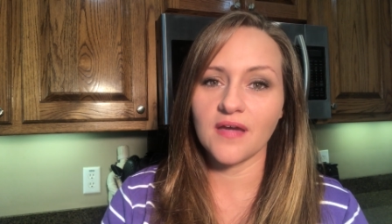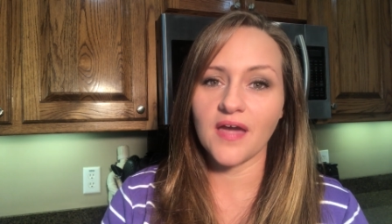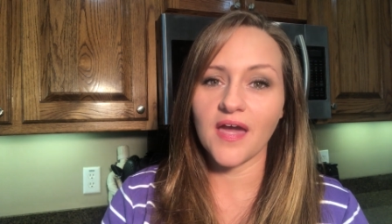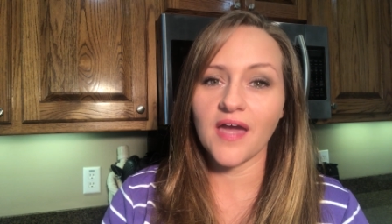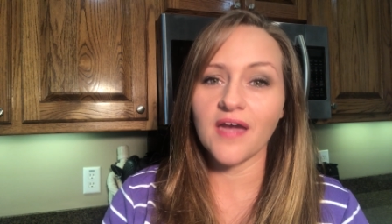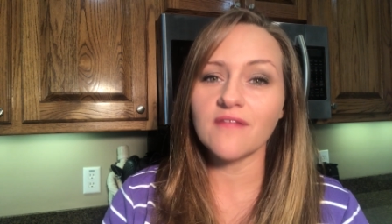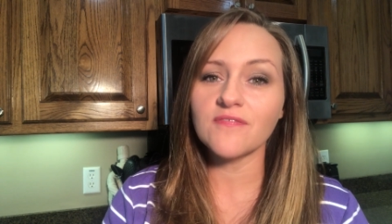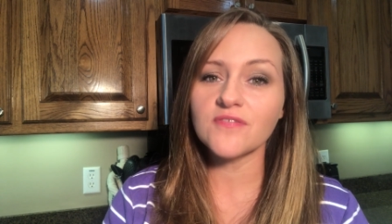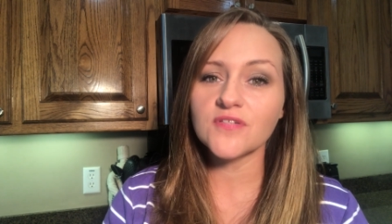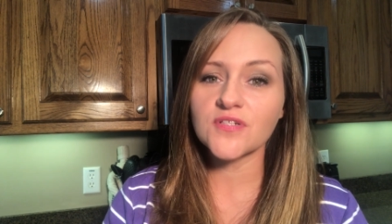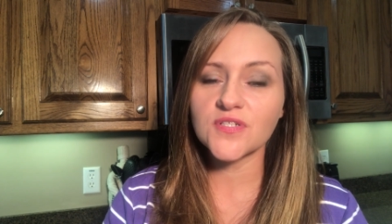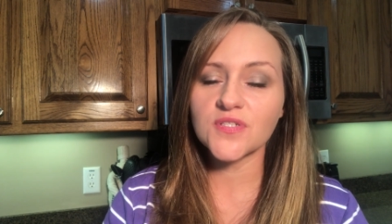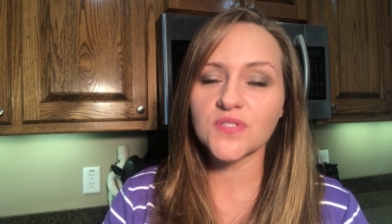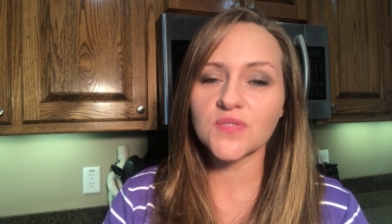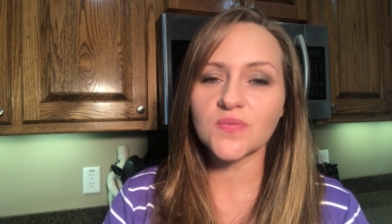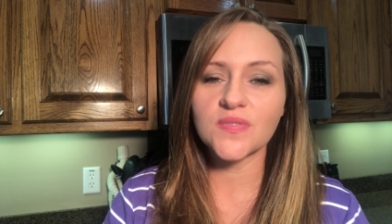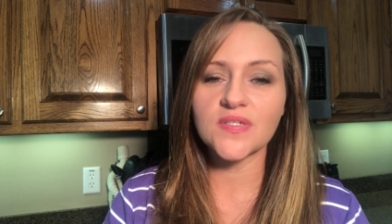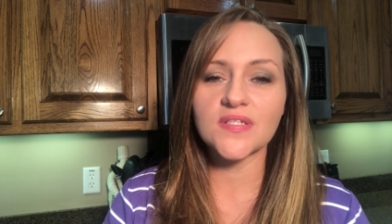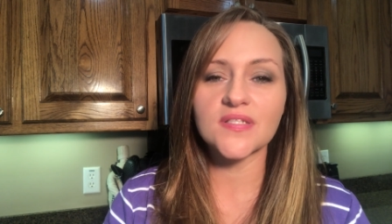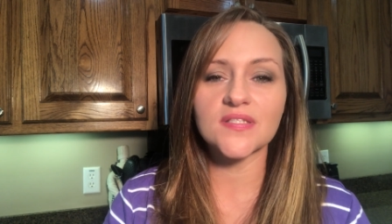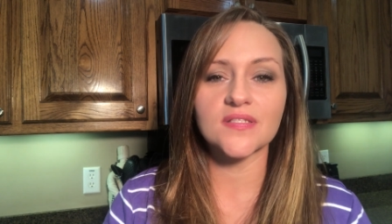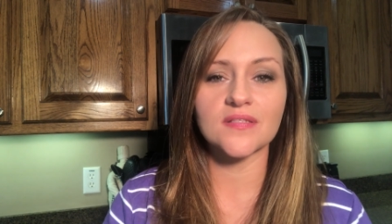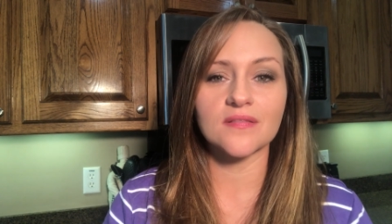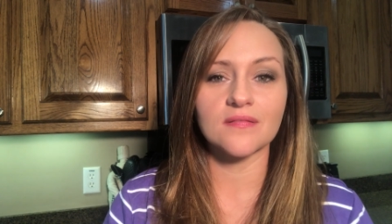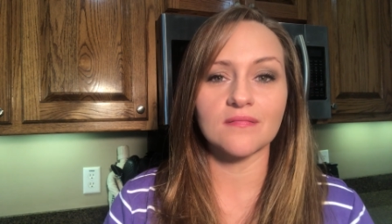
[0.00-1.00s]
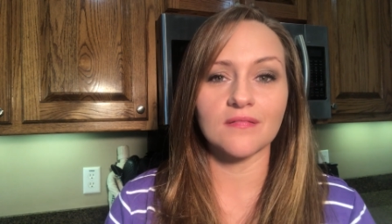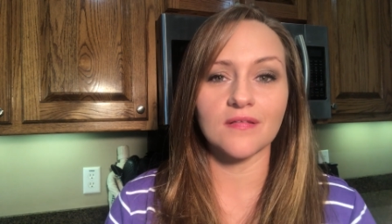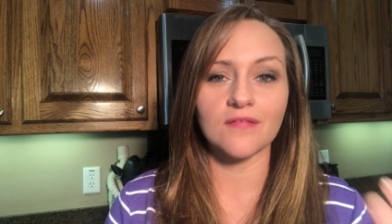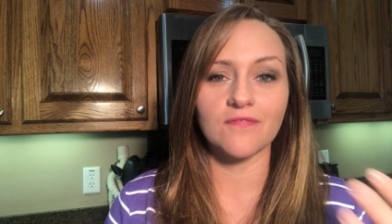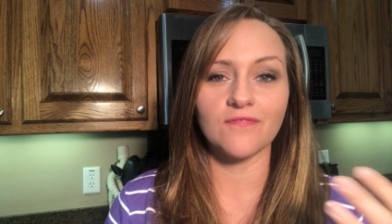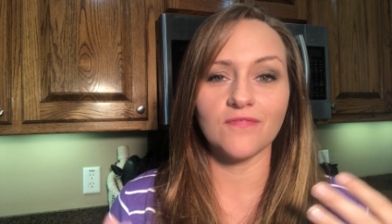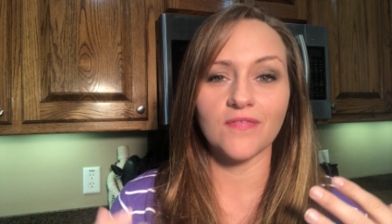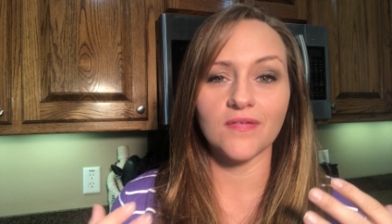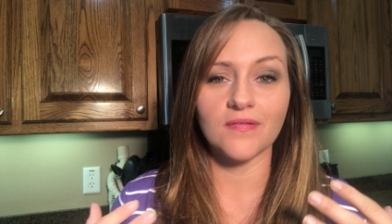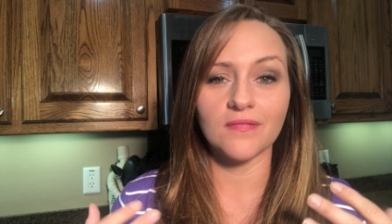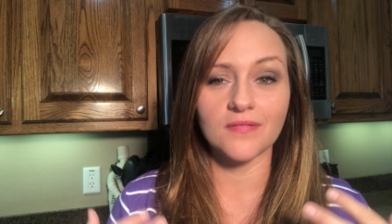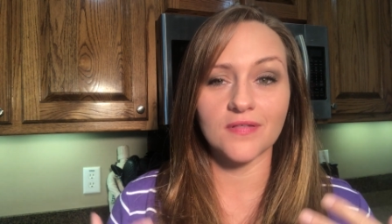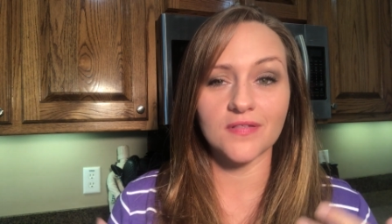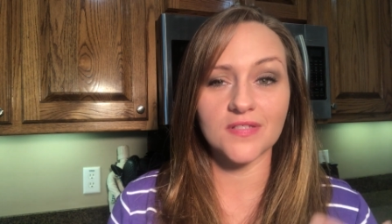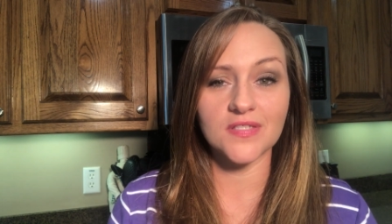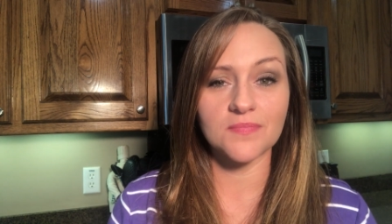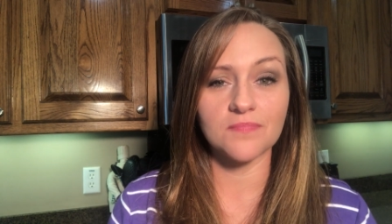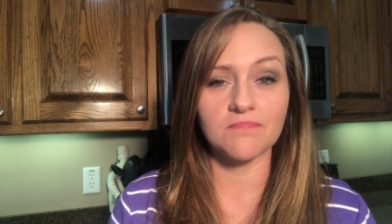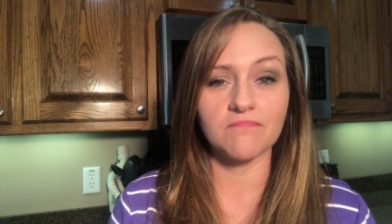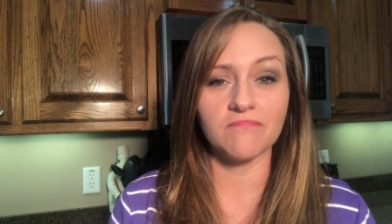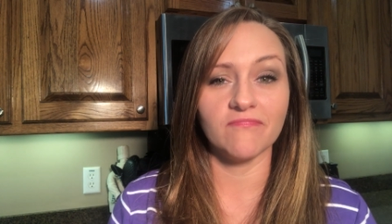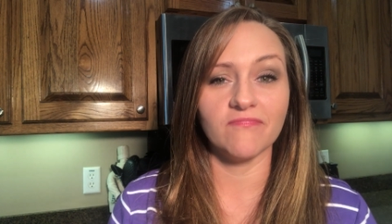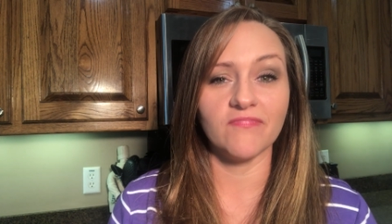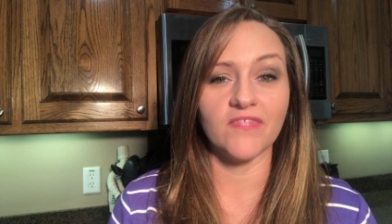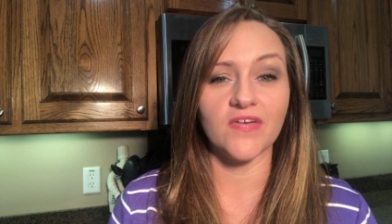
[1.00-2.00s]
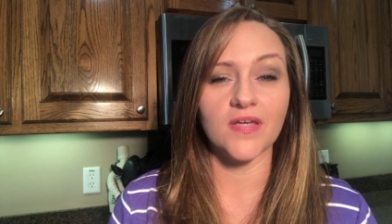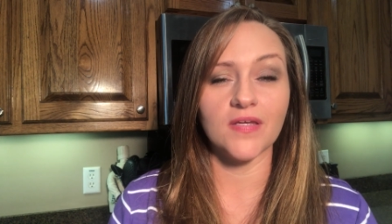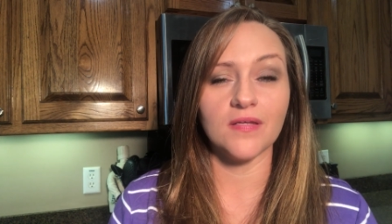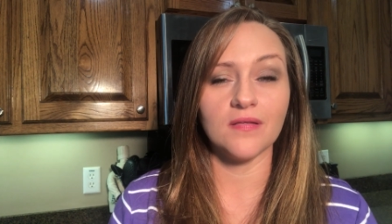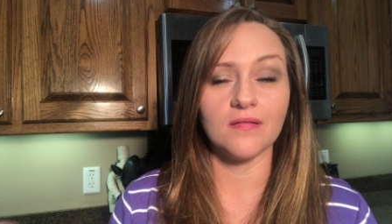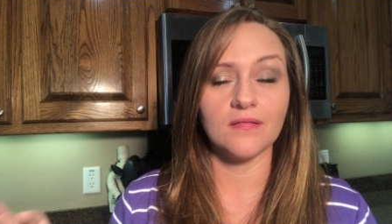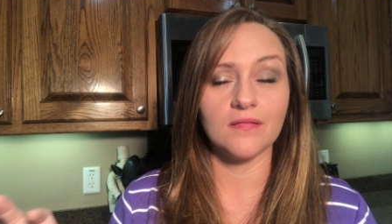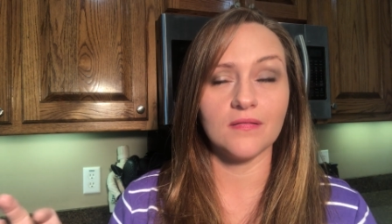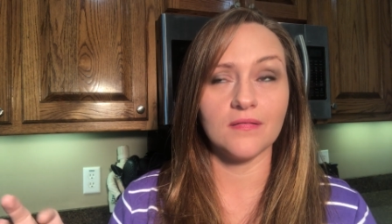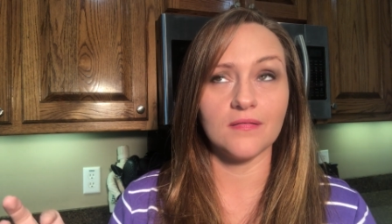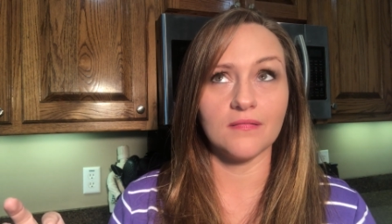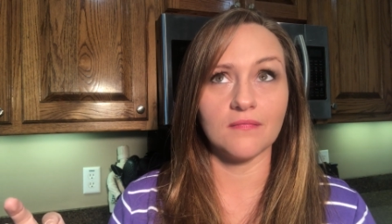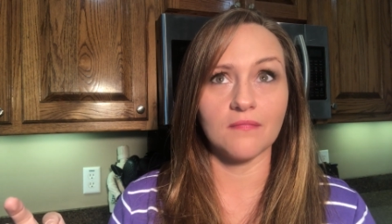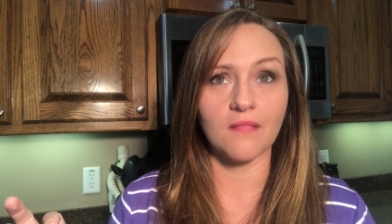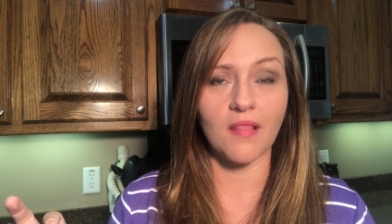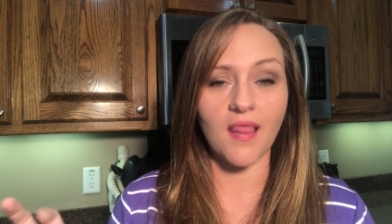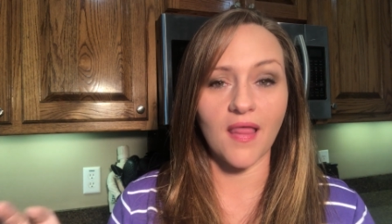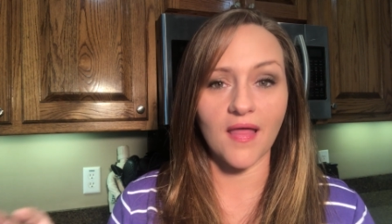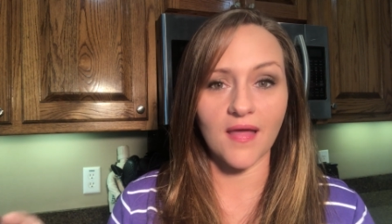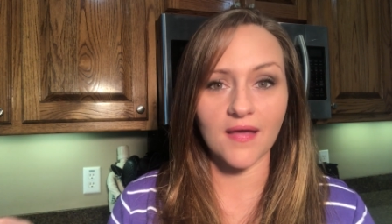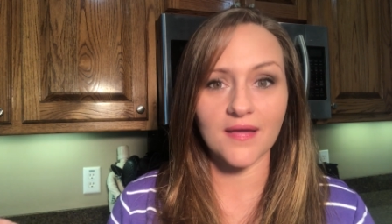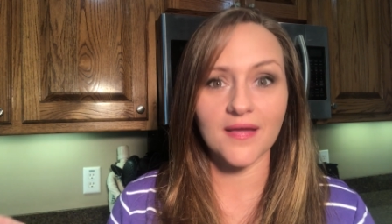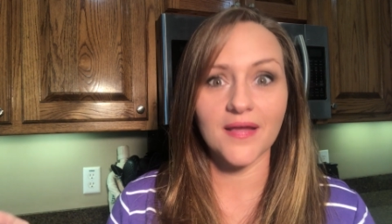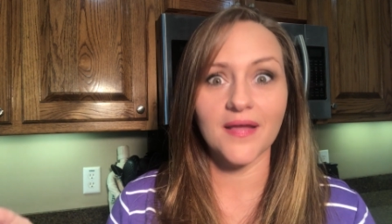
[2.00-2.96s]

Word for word: After two weeks, the, the, the,